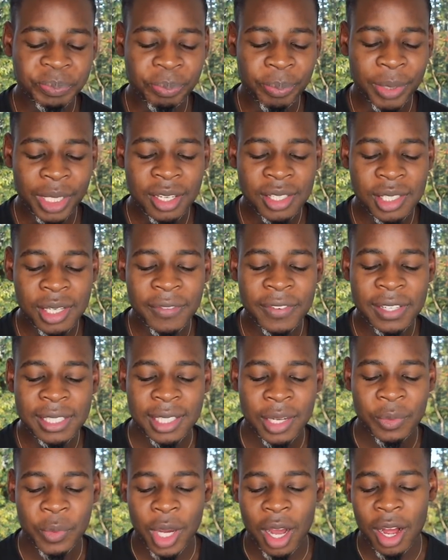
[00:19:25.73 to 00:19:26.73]
Because
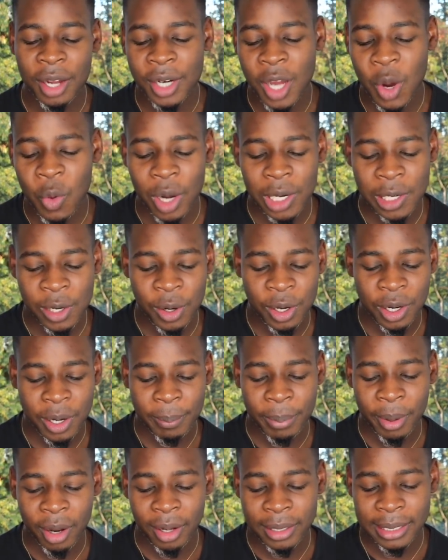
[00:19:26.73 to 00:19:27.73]
obviously we all know what Logan
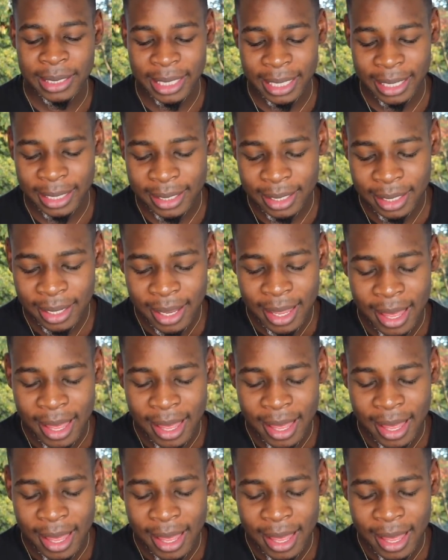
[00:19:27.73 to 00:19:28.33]
Paul did,